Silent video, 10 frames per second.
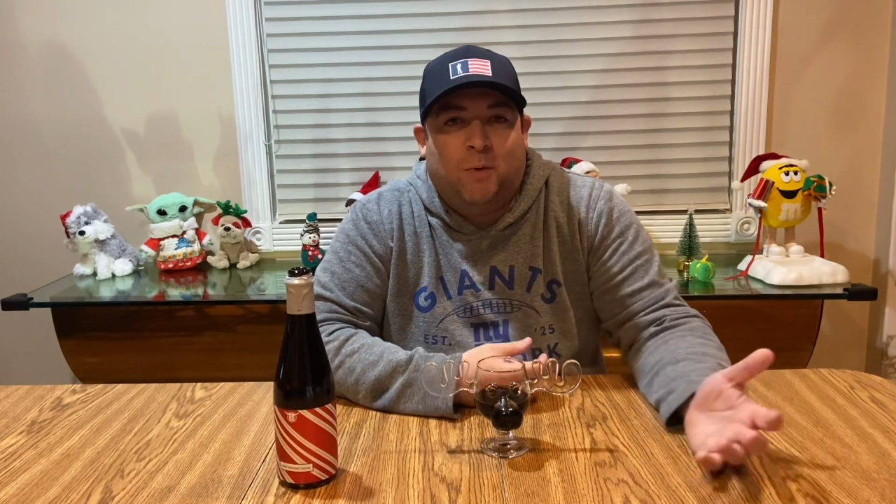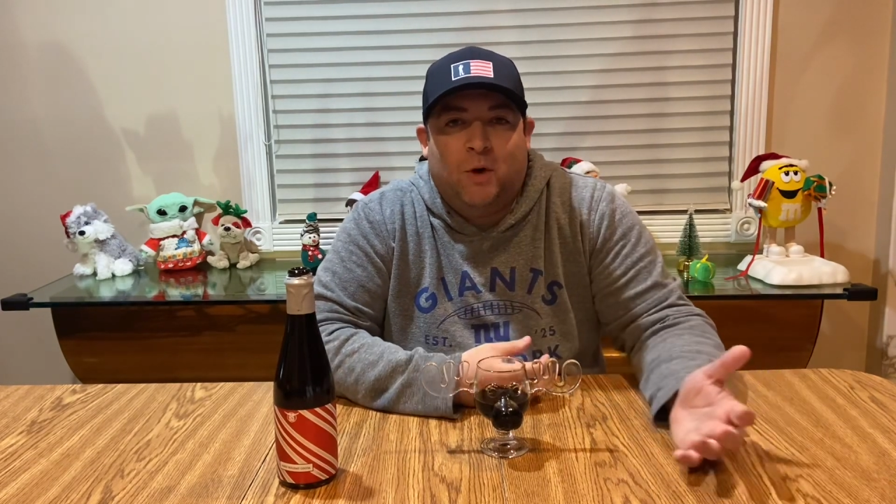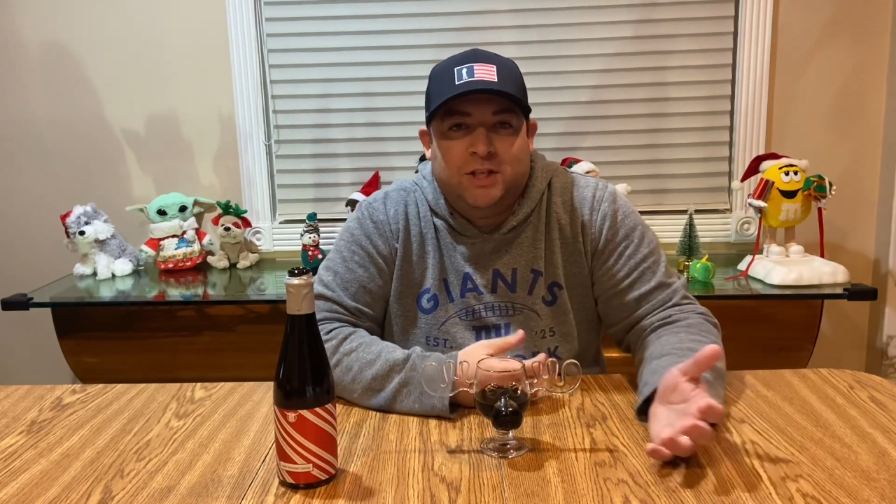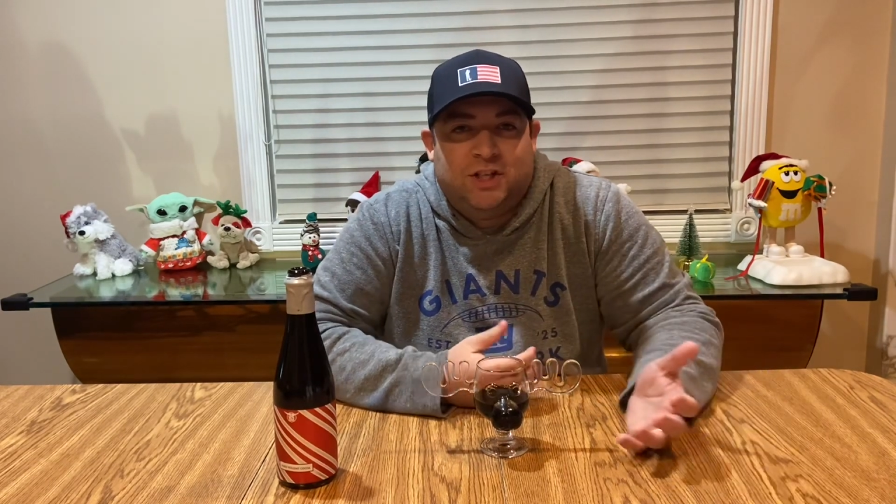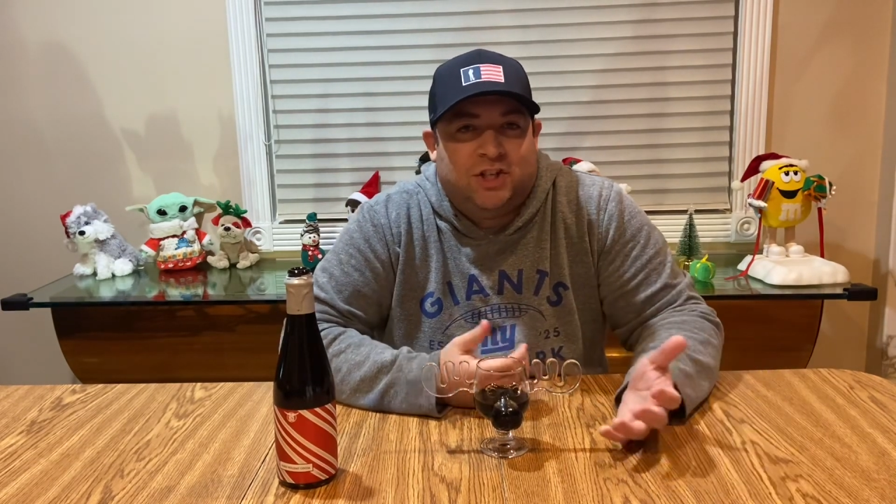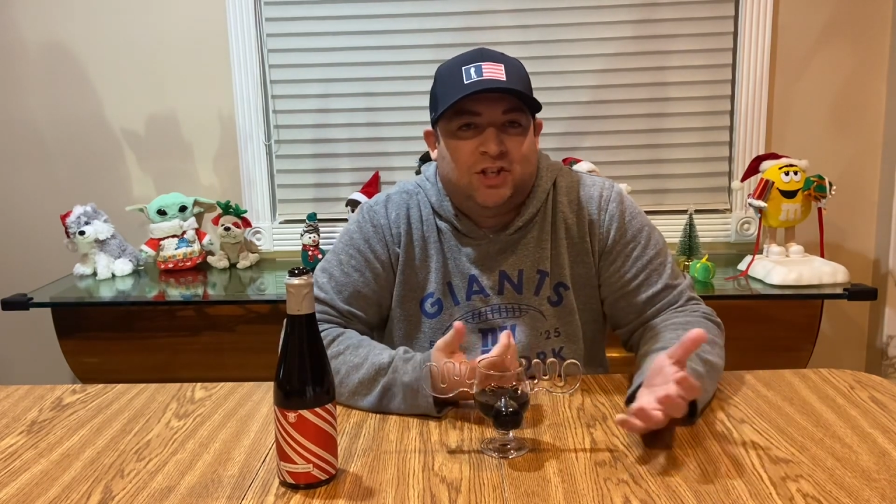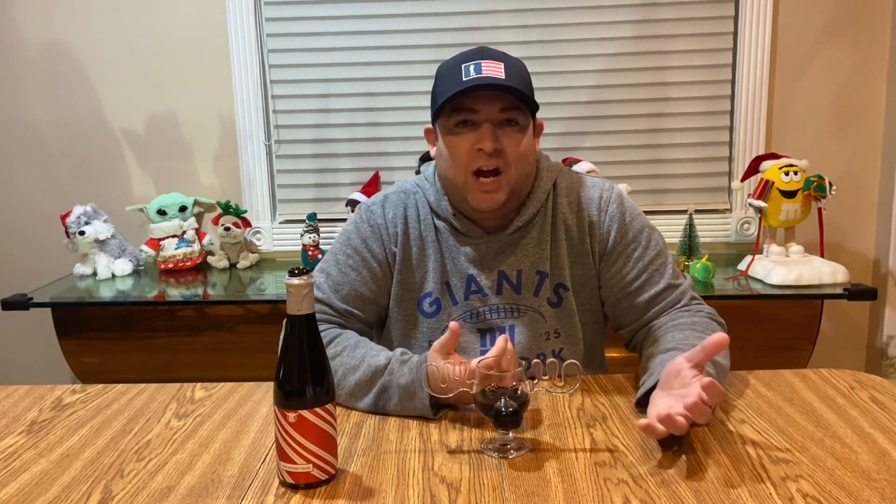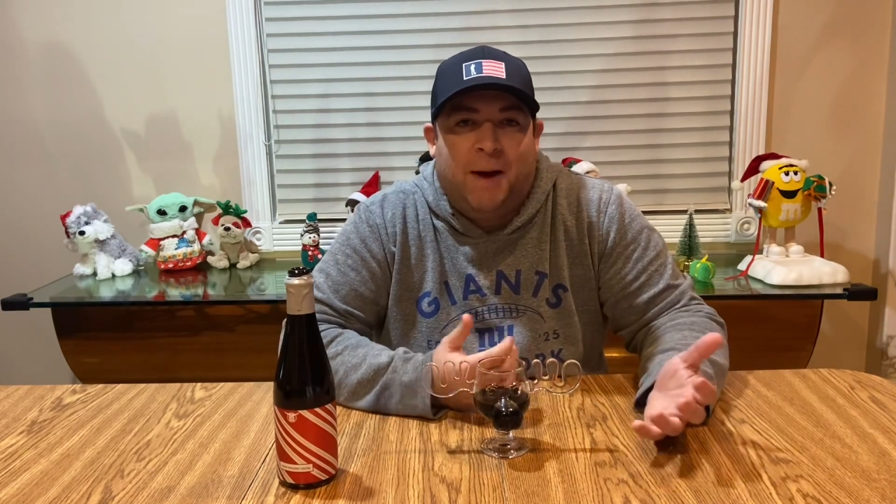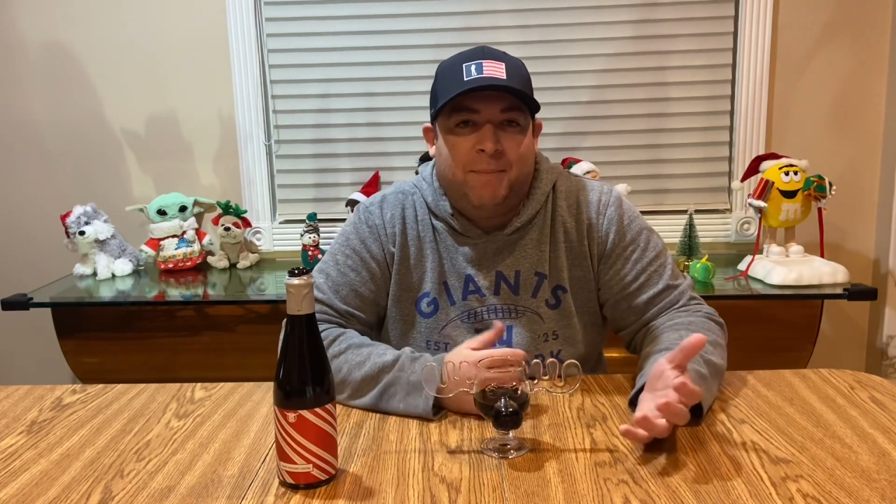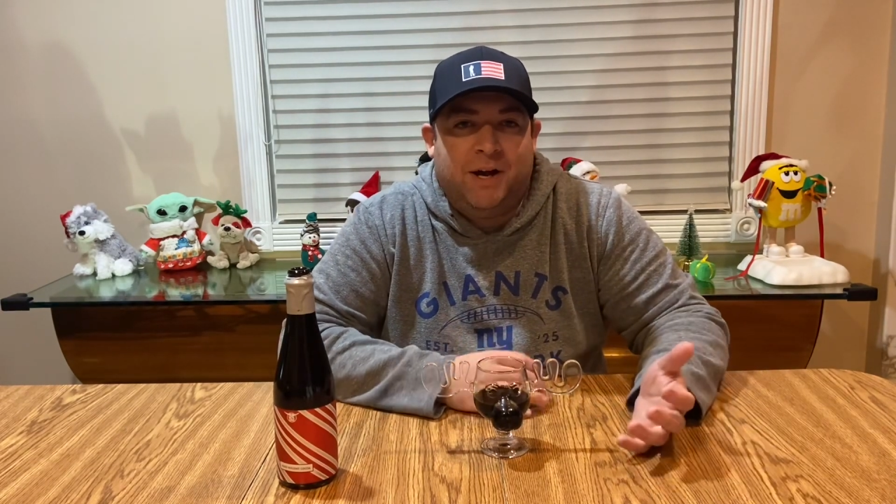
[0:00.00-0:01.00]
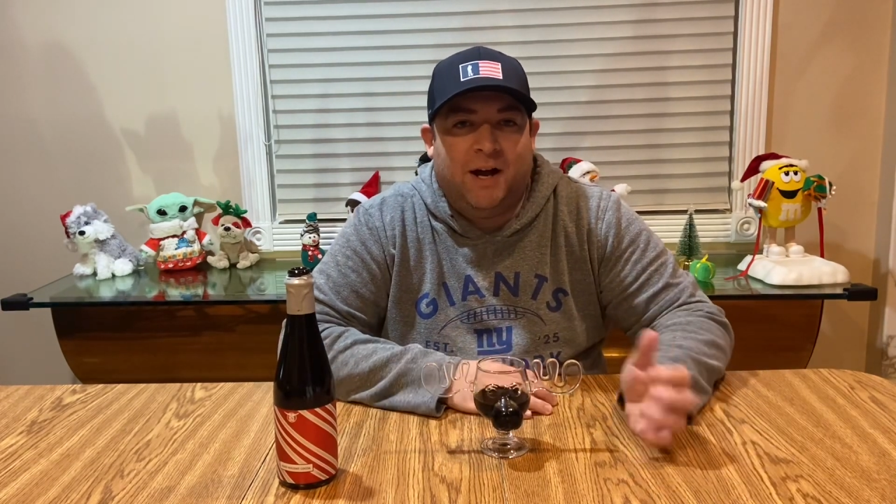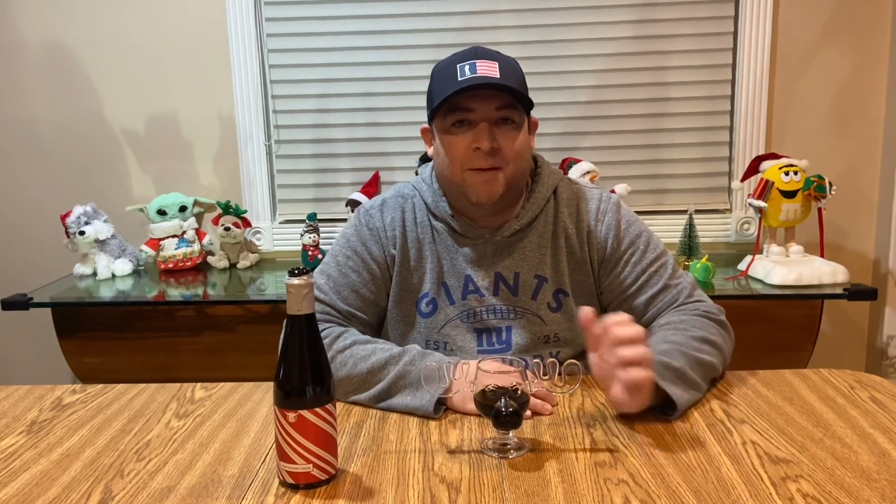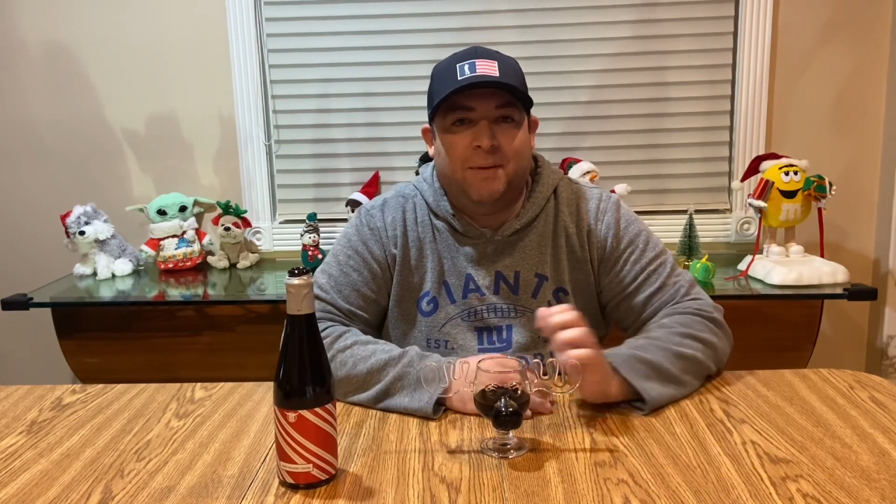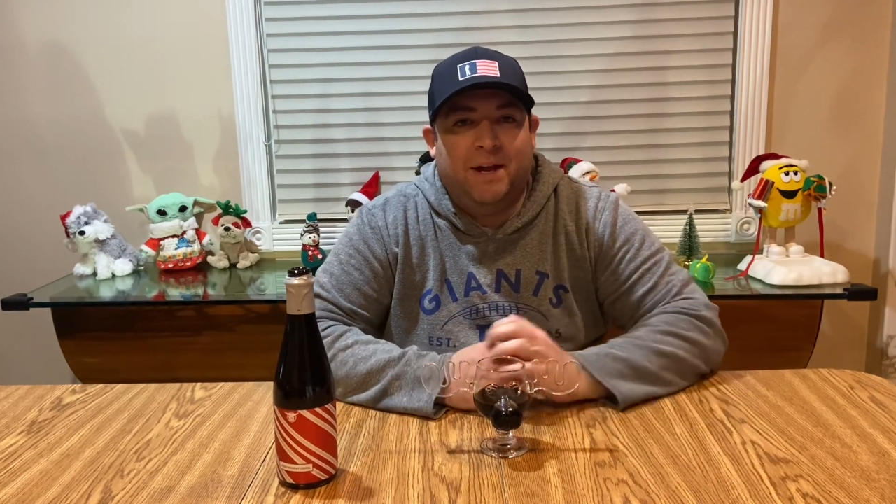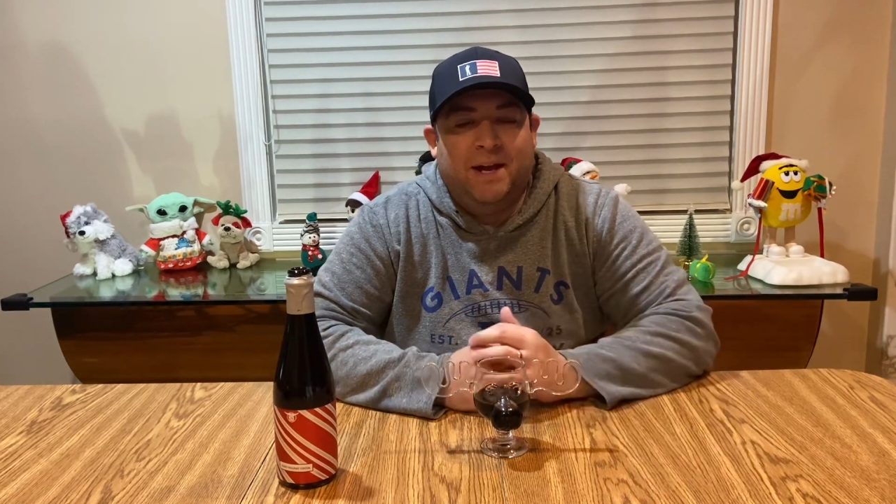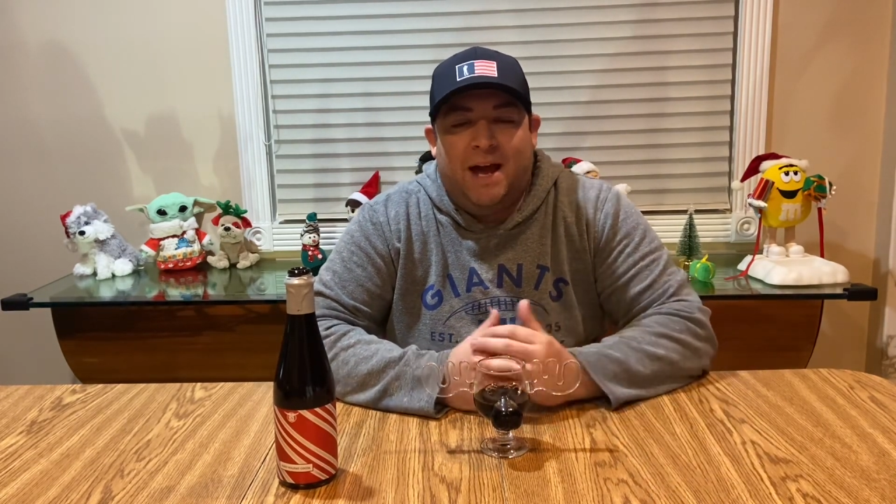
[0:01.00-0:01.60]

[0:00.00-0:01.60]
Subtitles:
boys and just chopping it up,